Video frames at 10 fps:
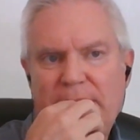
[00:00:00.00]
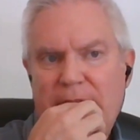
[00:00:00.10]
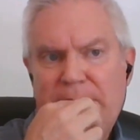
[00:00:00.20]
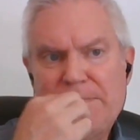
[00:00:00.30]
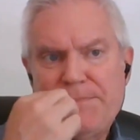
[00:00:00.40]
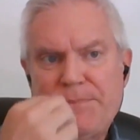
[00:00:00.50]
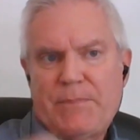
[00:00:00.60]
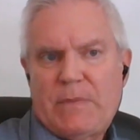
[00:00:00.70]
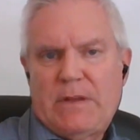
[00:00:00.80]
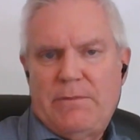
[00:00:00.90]

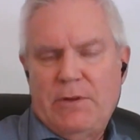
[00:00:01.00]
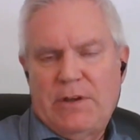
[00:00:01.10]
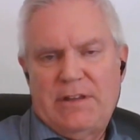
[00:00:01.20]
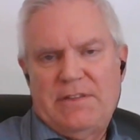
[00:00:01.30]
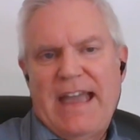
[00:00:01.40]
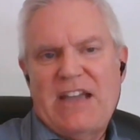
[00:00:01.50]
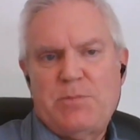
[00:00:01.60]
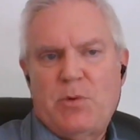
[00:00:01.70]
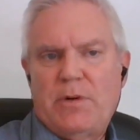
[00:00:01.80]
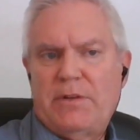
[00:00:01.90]
If you look at the
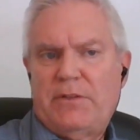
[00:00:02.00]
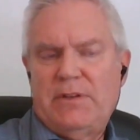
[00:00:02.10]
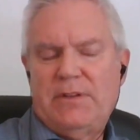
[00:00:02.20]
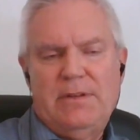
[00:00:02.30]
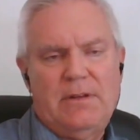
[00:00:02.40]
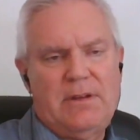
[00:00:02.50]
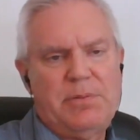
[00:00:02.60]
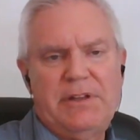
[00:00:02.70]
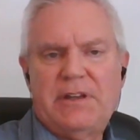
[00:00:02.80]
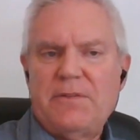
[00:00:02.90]
dashboards and, you know,
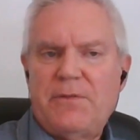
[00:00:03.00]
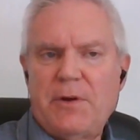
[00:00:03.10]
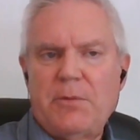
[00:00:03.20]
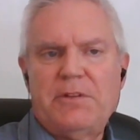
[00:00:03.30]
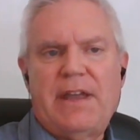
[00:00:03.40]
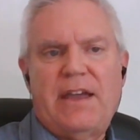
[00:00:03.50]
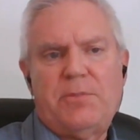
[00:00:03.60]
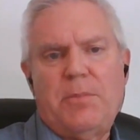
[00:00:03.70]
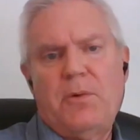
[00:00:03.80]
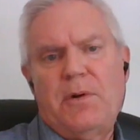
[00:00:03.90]
completely configurable
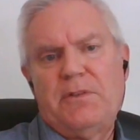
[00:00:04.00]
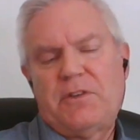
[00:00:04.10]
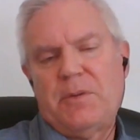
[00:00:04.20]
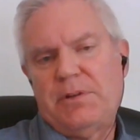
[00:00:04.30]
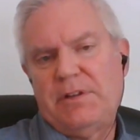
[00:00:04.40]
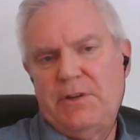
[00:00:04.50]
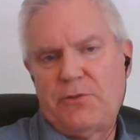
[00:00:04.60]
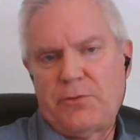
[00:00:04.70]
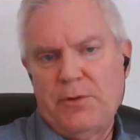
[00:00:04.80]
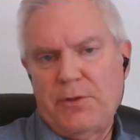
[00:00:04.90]
dashboards, completely
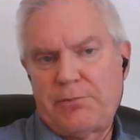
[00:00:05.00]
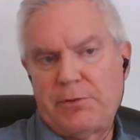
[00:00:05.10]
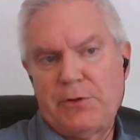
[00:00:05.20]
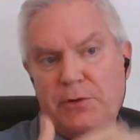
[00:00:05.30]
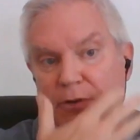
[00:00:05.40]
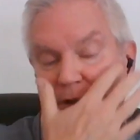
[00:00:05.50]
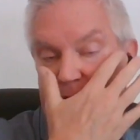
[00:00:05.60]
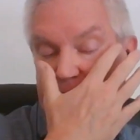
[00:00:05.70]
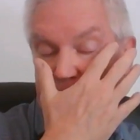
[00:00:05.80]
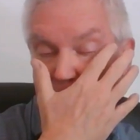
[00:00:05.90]
drilled through, and you
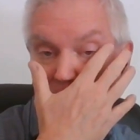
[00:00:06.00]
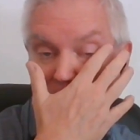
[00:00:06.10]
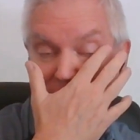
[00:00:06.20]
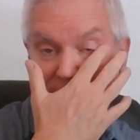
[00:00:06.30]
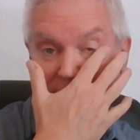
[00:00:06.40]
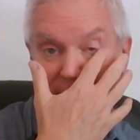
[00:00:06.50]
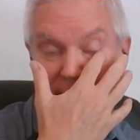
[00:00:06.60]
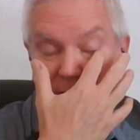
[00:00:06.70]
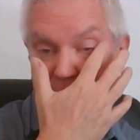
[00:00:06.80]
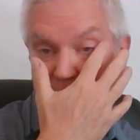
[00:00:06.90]
can take all the data
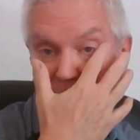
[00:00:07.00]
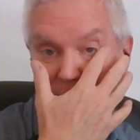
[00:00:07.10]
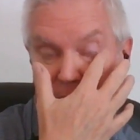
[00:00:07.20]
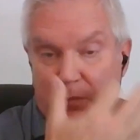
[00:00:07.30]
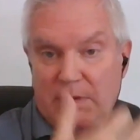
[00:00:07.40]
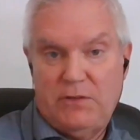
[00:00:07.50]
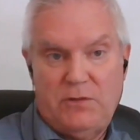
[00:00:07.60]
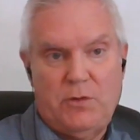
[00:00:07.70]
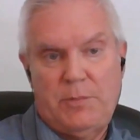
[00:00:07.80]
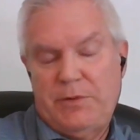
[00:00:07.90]
that's in the system that's
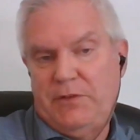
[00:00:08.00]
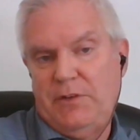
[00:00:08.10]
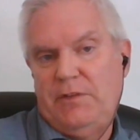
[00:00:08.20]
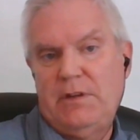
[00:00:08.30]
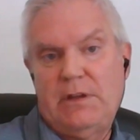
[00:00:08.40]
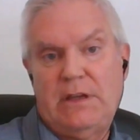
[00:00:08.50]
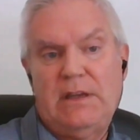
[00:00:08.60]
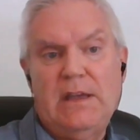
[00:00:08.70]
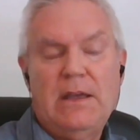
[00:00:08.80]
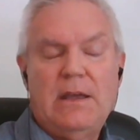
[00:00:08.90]
stored
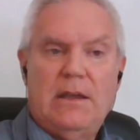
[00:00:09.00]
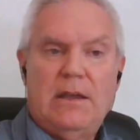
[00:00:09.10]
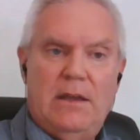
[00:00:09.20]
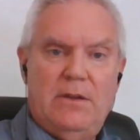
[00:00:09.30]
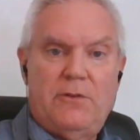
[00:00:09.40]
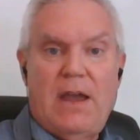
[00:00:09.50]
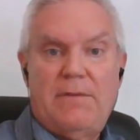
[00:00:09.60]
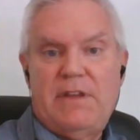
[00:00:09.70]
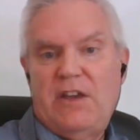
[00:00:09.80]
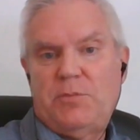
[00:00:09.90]
persistently and
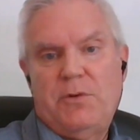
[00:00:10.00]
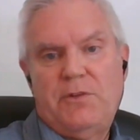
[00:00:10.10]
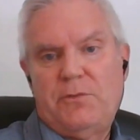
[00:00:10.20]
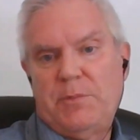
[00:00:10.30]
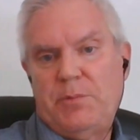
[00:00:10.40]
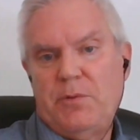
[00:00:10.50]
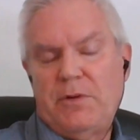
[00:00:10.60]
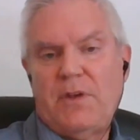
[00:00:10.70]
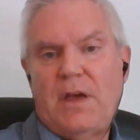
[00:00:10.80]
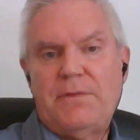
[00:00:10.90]
drive dashboards and
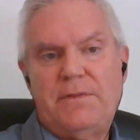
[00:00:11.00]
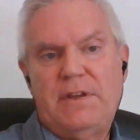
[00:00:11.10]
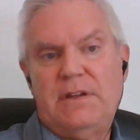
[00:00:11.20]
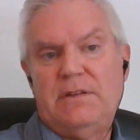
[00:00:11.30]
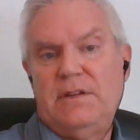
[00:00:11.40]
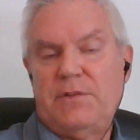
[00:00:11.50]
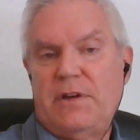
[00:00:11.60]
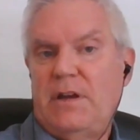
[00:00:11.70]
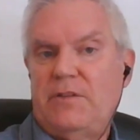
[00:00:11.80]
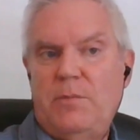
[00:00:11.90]
reports off of it and
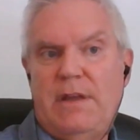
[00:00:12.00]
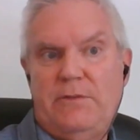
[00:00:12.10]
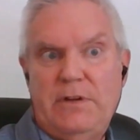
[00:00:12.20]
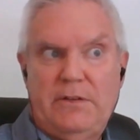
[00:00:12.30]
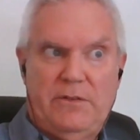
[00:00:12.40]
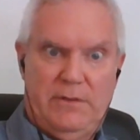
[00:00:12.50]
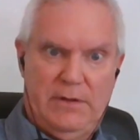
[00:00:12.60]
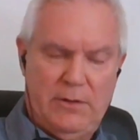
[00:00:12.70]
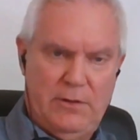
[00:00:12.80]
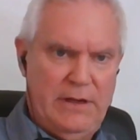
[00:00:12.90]
different kinds of metrics,
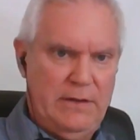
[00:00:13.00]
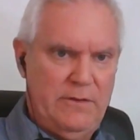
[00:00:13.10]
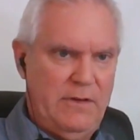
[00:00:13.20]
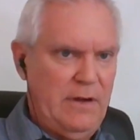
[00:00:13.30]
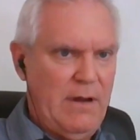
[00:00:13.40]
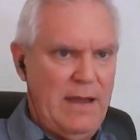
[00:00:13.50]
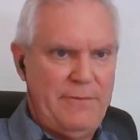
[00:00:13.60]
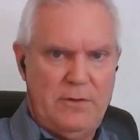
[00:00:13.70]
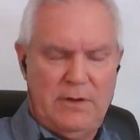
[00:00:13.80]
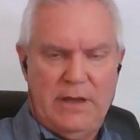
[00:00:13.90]
including
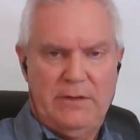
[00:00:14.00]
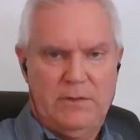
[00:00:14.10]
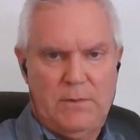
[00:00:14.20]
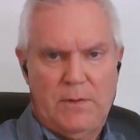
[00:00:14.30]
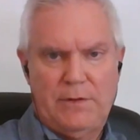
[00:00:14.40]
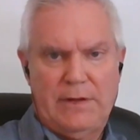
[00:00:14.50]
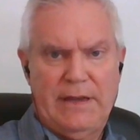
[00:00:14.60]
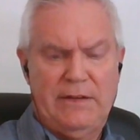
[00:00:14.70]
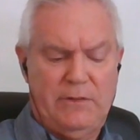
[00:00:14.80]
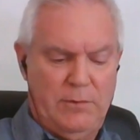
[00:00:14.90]
geographical kinds of
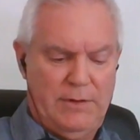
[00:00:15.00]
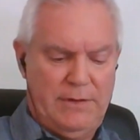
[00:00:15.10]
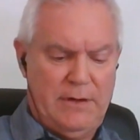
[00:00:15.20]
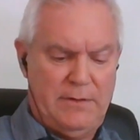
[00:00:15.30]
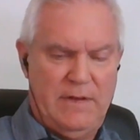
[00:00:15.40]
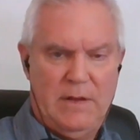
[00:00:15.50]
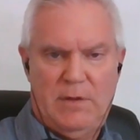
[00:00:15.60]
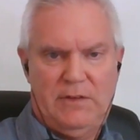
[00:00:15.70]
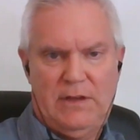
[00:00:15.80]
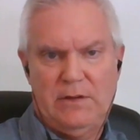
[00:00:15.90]
overlays with our
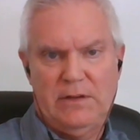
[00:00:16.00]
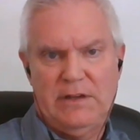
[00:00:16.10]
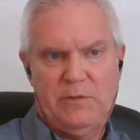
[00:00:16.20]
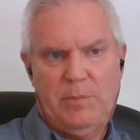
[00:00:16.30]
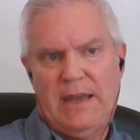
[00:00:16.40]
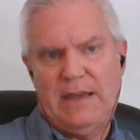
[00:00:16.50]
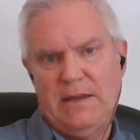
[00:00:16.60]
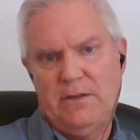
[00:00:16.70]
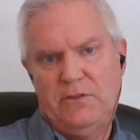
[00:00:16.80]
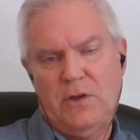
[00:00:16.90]
TMS analytics package.